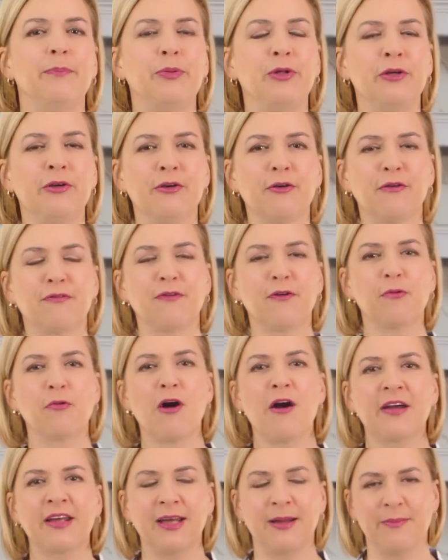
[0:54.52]
beautiful
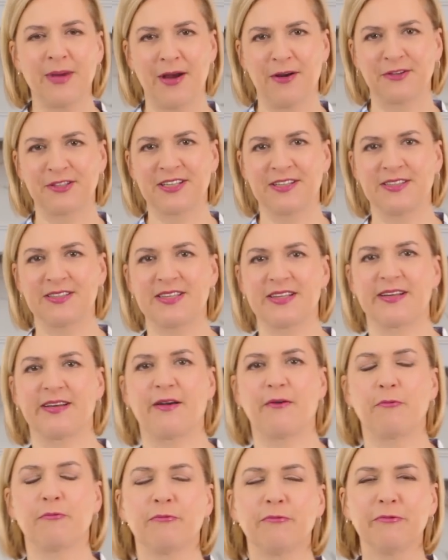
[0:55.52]
Rocky Mountains at
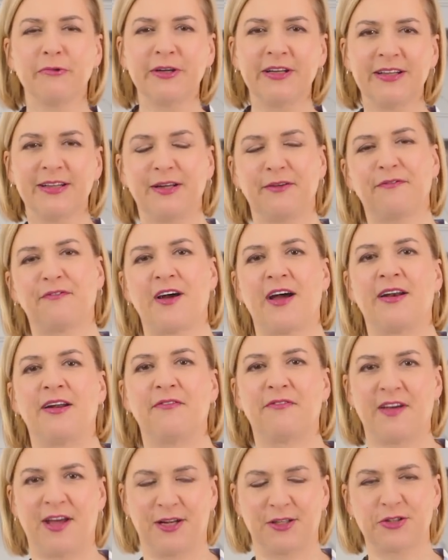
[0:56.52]
a really fun
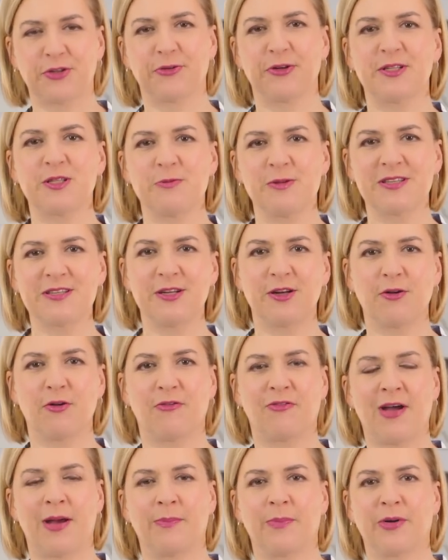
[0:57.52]
event, Christmas in
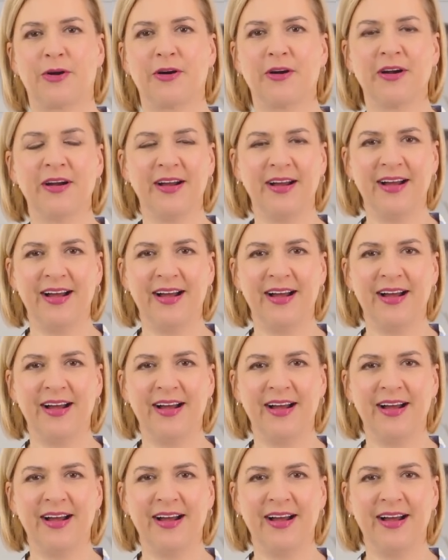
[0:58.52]
November.